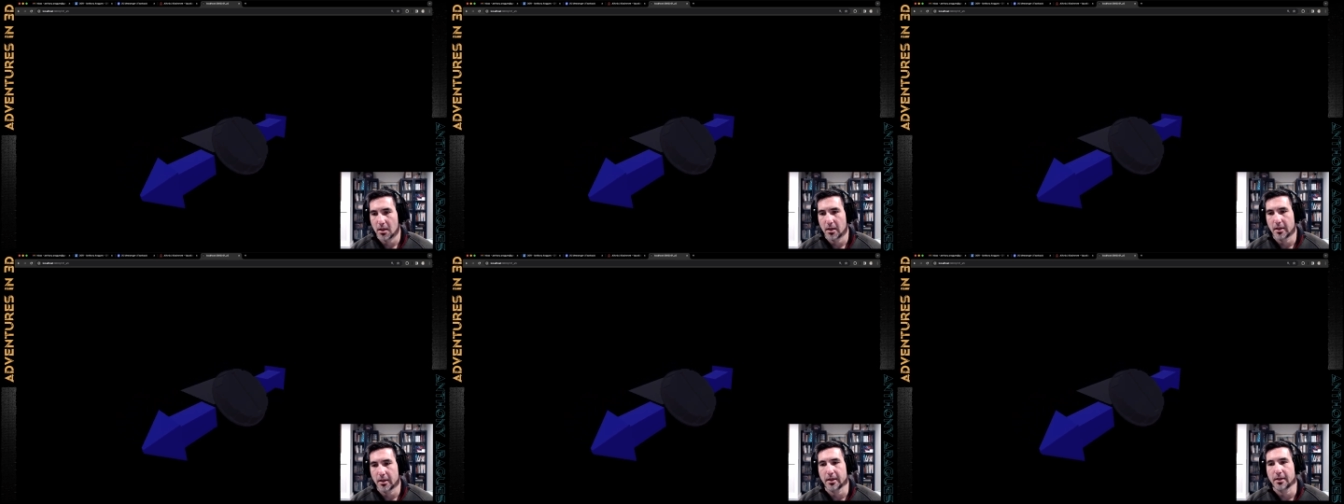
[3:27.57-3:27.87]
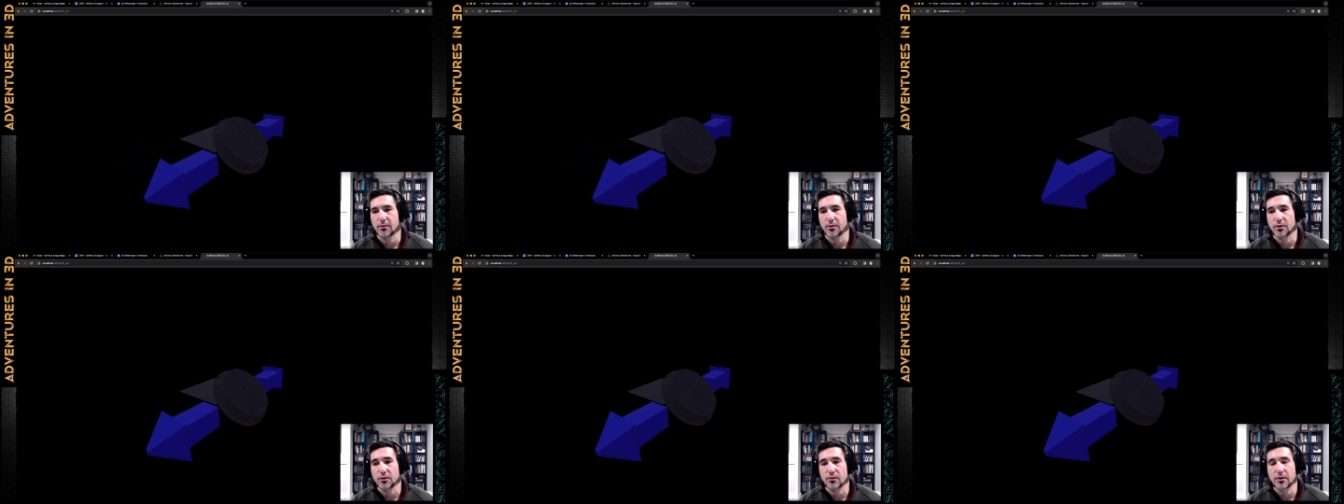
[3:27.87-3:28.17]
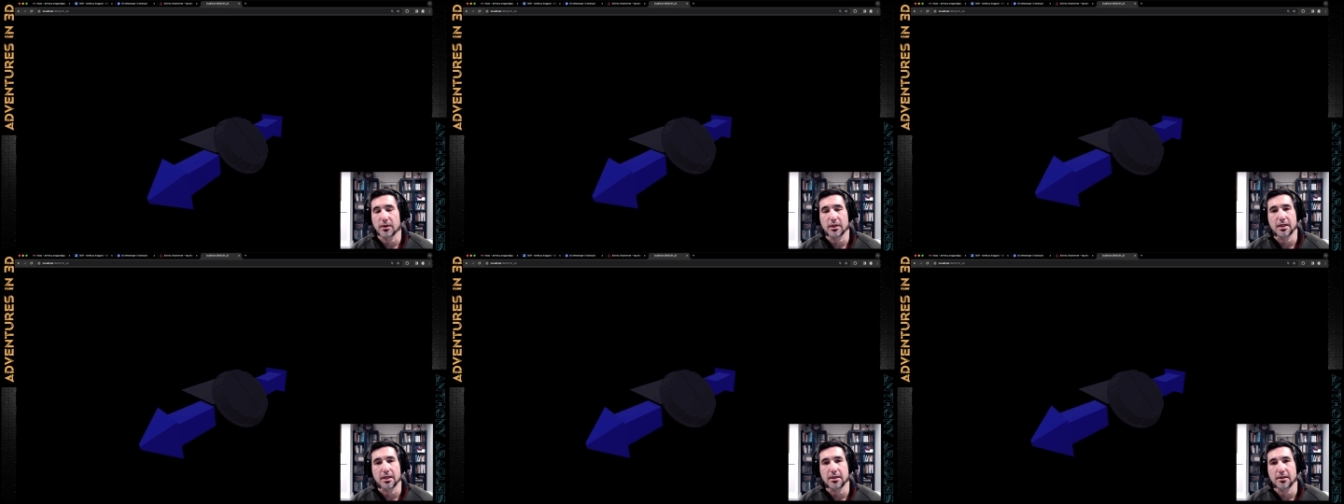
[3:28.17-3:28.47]
And it was
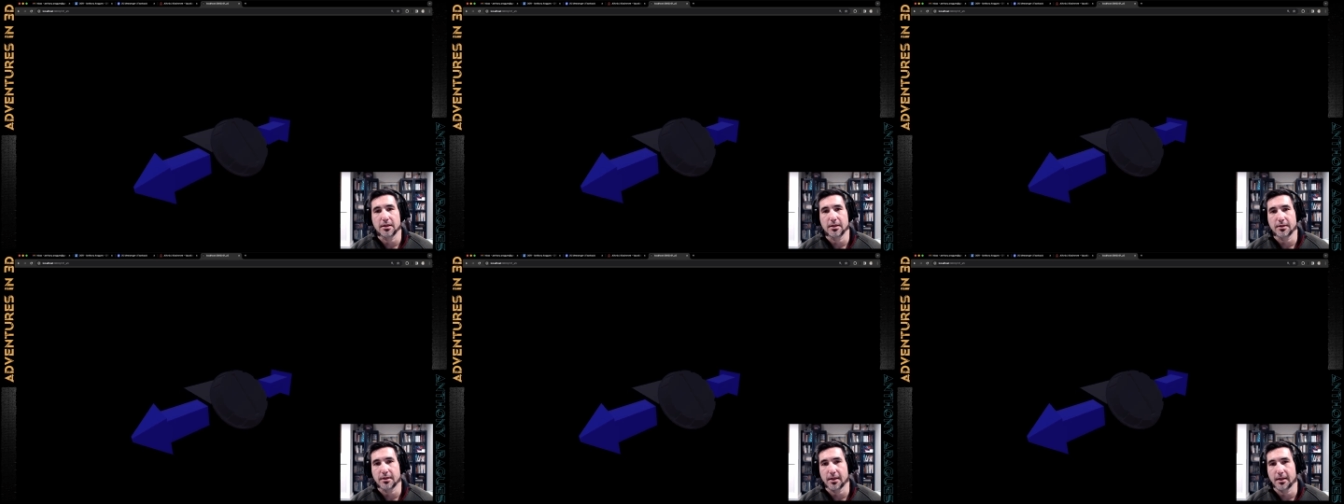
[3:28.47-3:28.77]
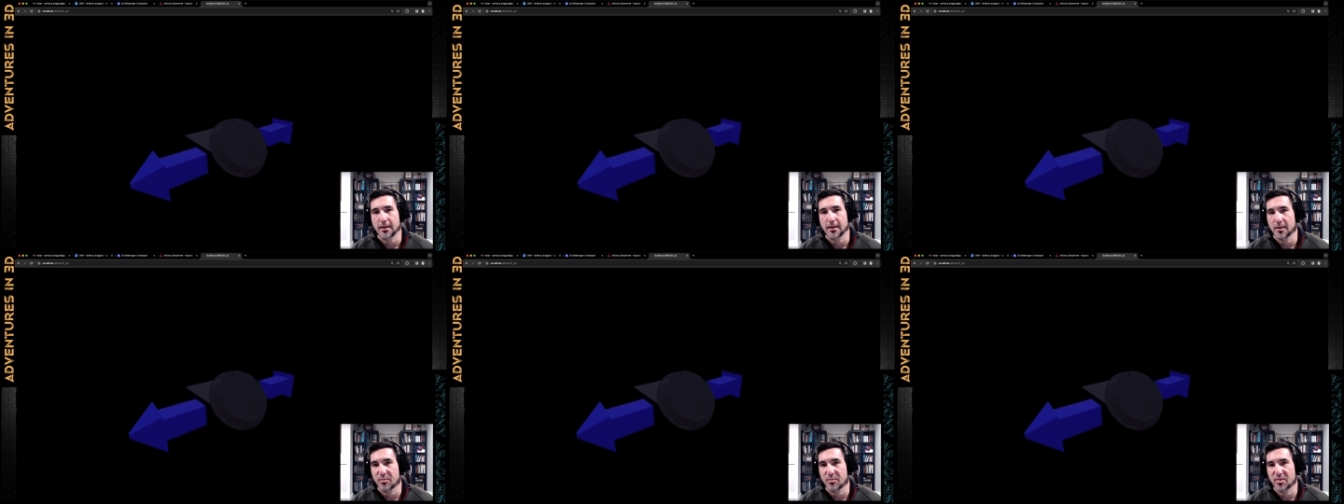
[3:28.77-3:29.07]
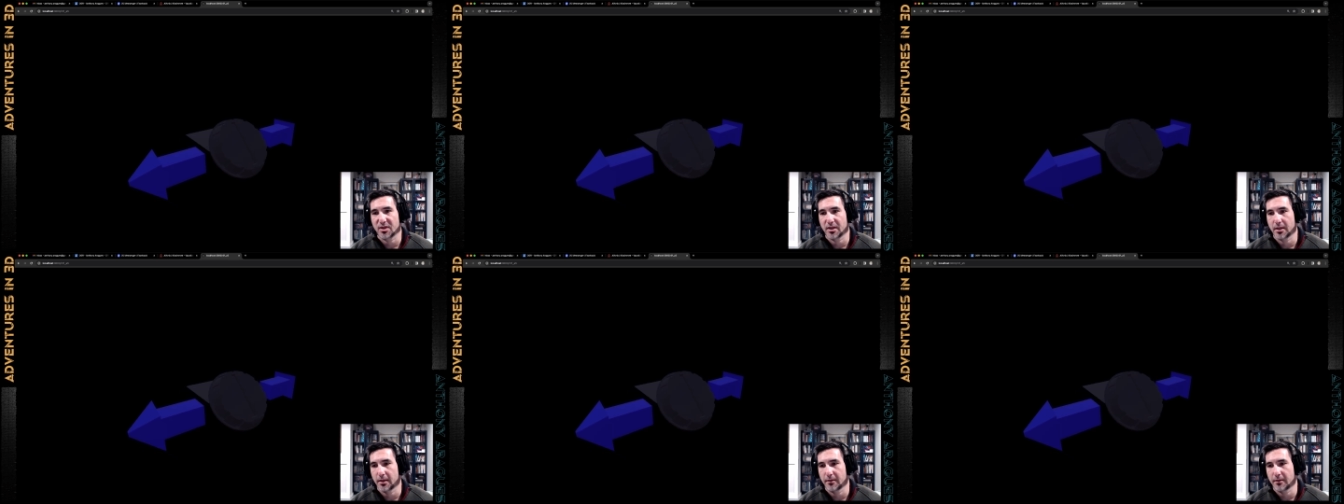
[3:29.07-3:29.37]
really easy to set up,
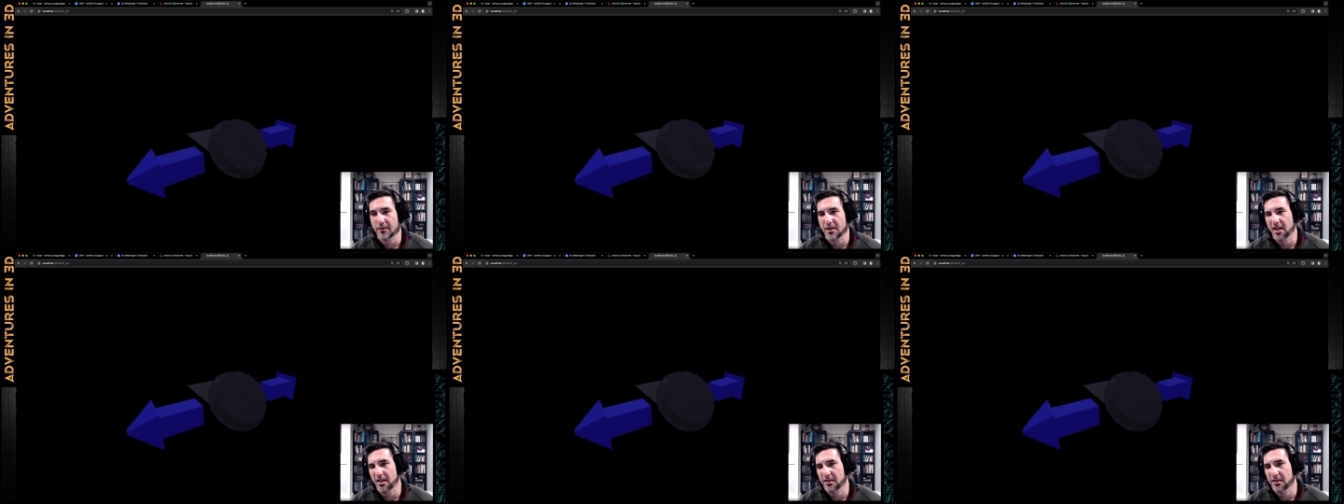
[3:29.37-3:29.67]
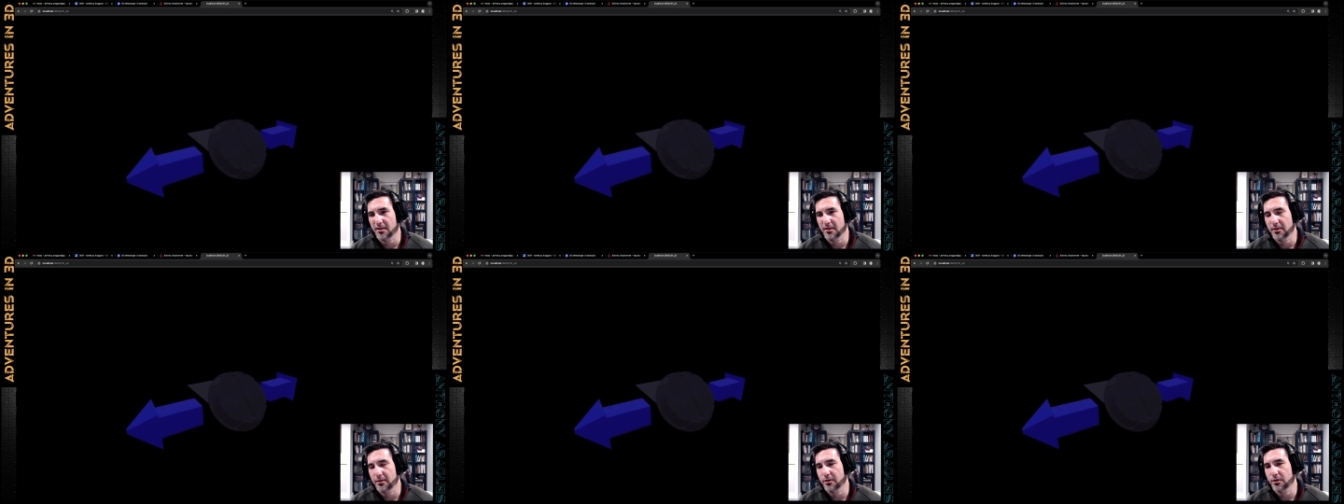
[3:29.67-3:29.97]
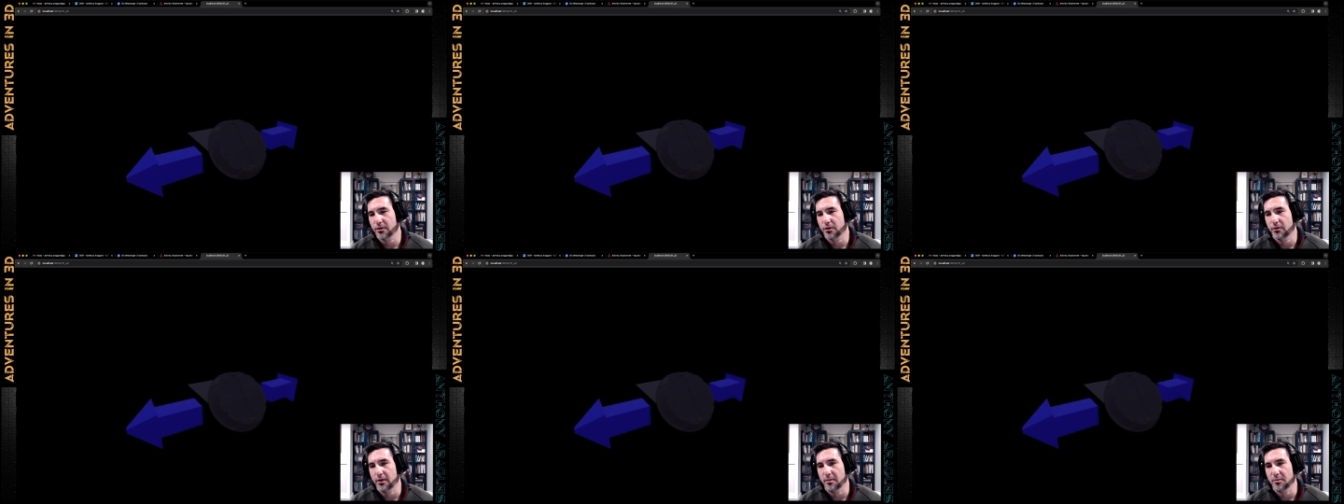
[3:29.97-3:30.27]
and I've got a little
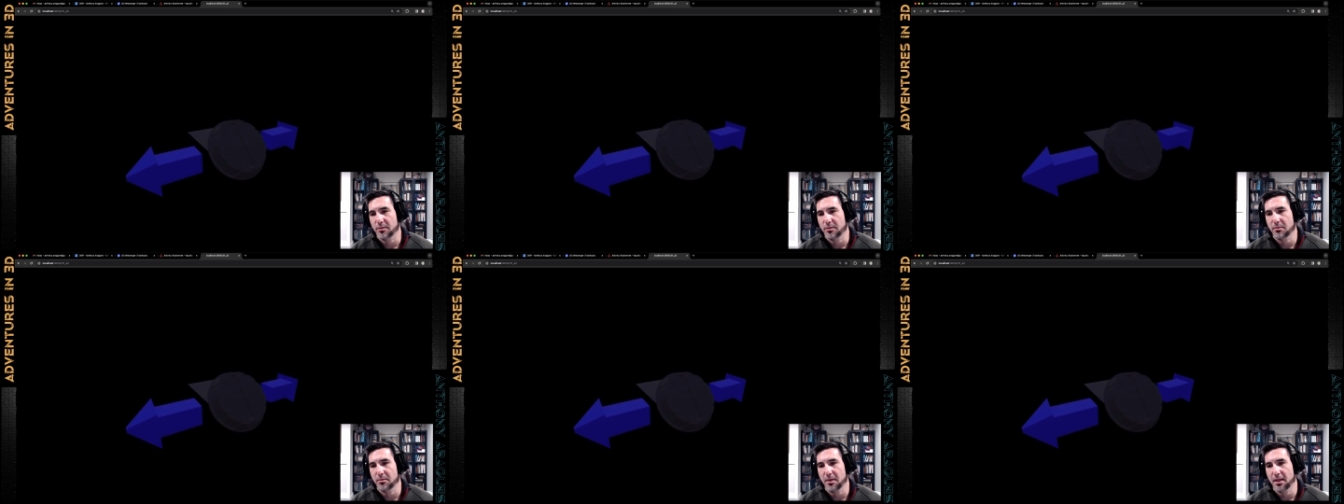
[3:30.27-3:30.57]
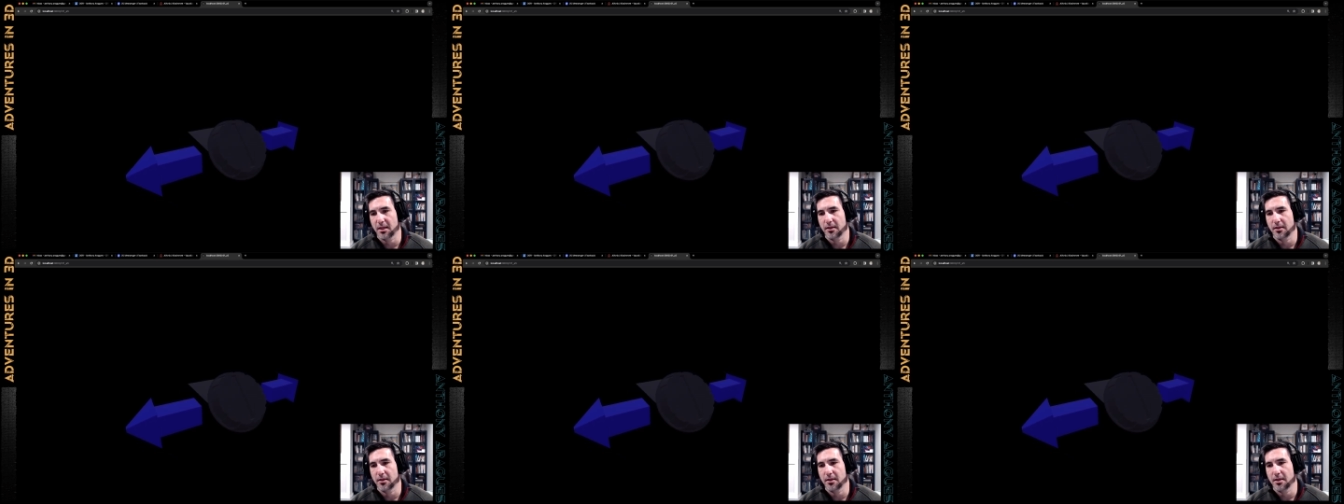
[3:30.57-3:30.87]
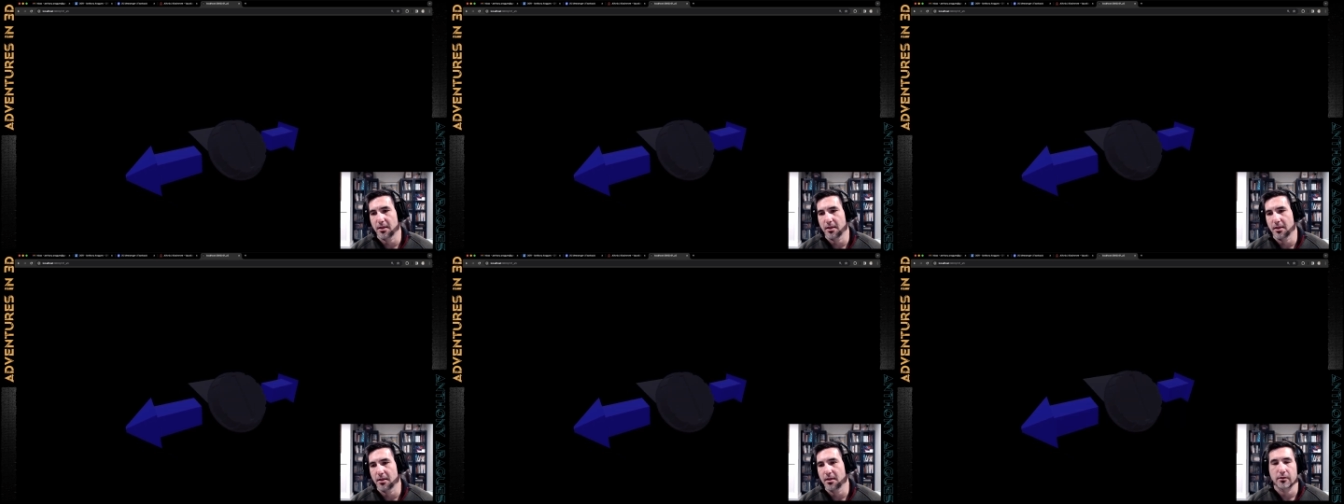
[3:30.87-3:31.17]
script to make
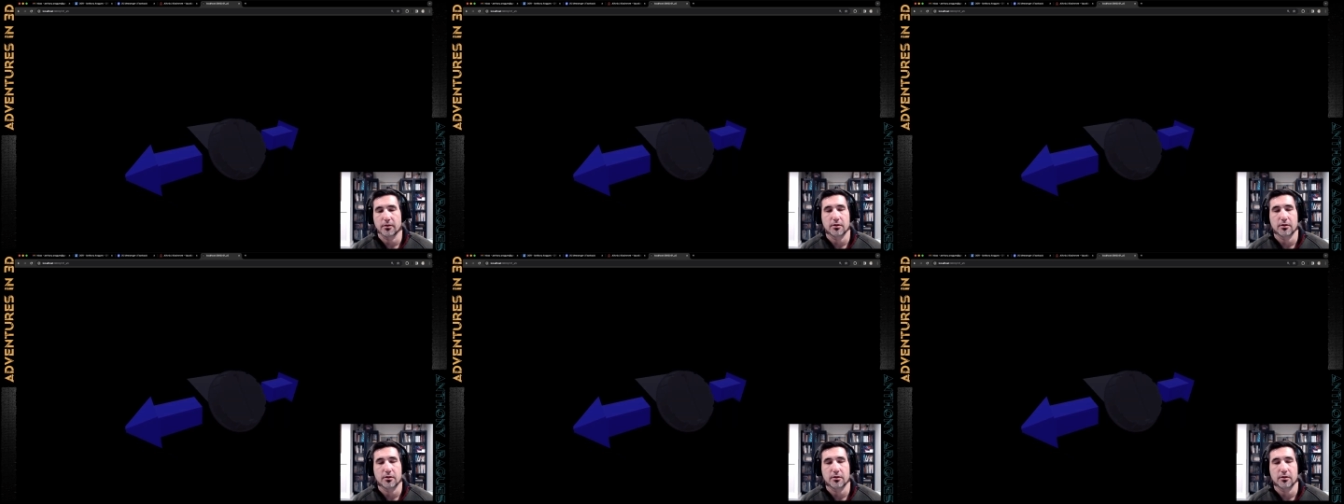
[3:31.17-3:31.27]
the